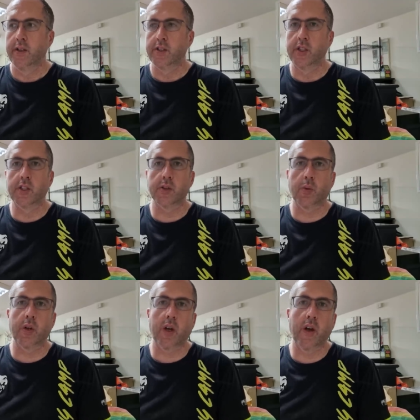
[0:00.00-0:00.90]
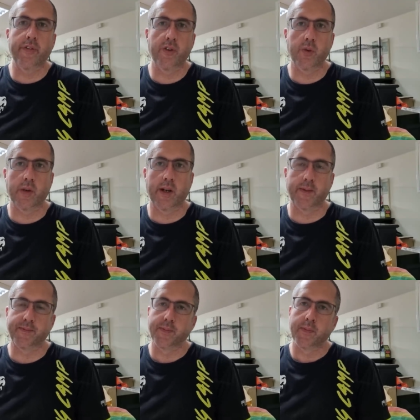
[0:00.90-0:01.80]
She doesn't want to go through all that.
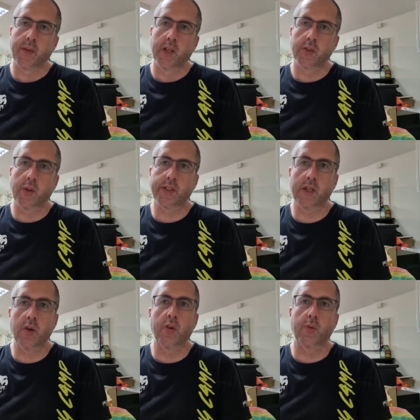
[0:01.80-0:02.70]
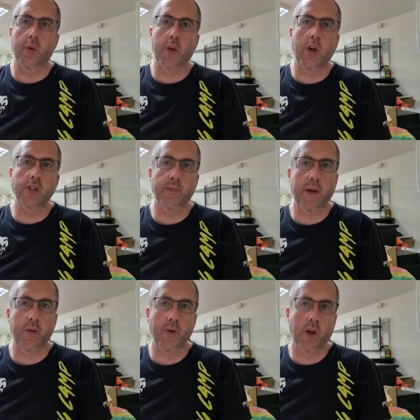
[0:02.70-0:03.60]
So I said, look, we'll go to
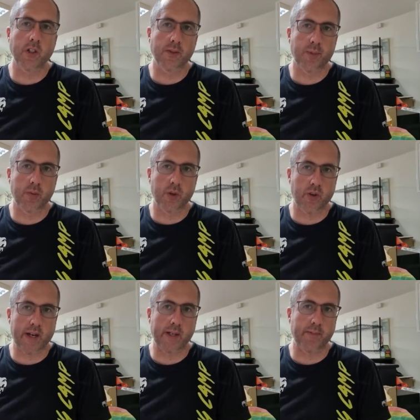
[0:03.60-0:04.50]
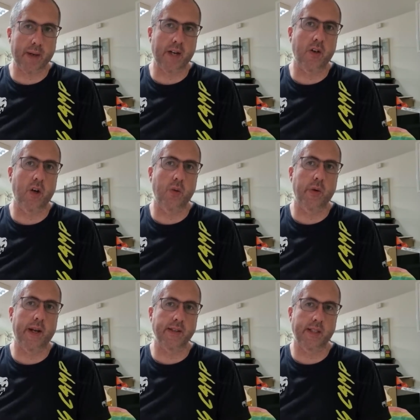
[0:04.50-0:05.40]
Bumrungrad in Bangkok. We'll
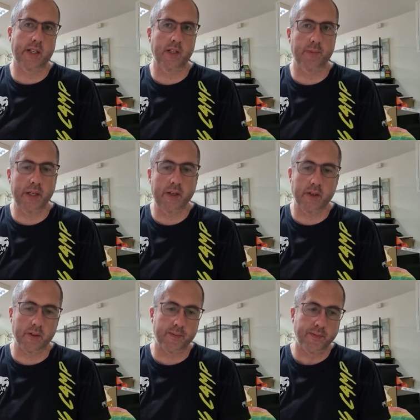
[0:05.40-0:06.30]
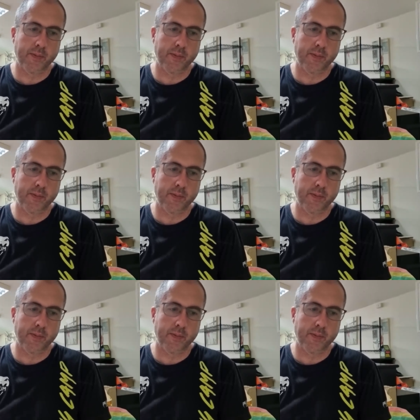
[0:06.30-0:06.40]
get a second opinion.